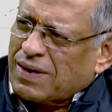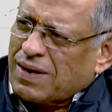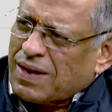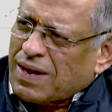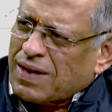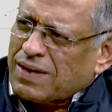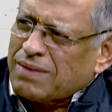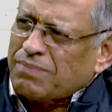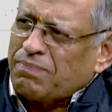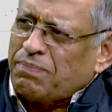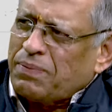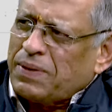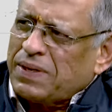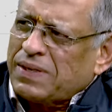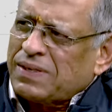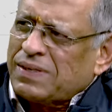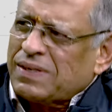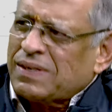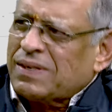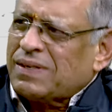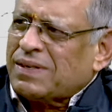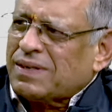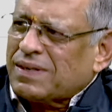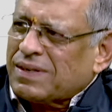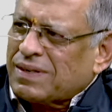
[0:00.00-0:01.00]

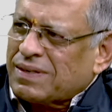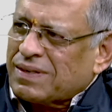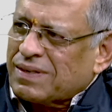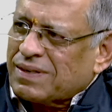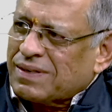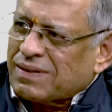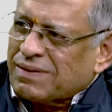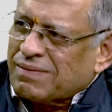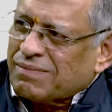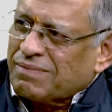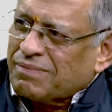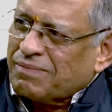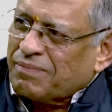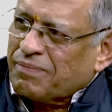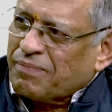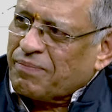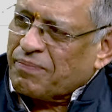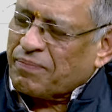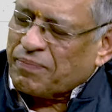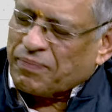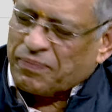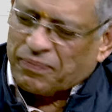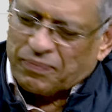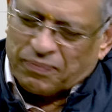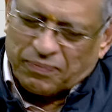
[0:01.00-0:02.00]
unprecedented.
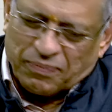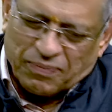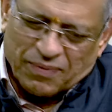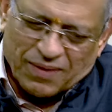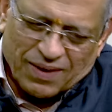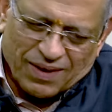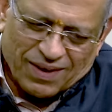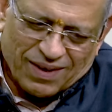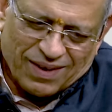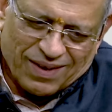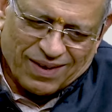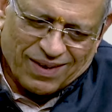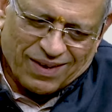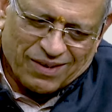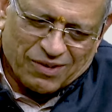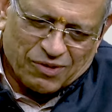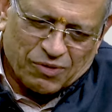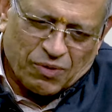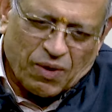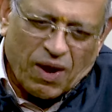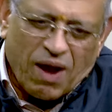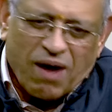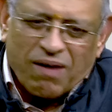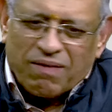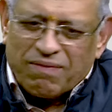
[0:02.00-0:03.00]

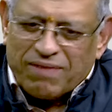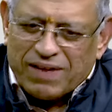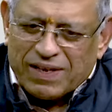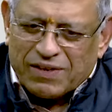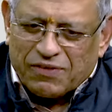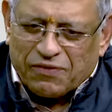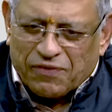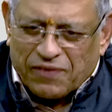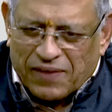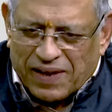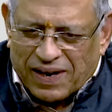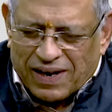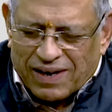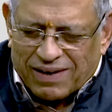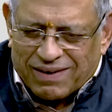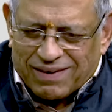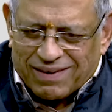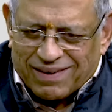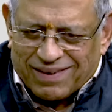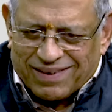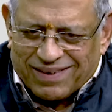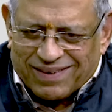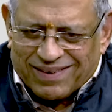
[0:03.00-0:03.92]
So I always felt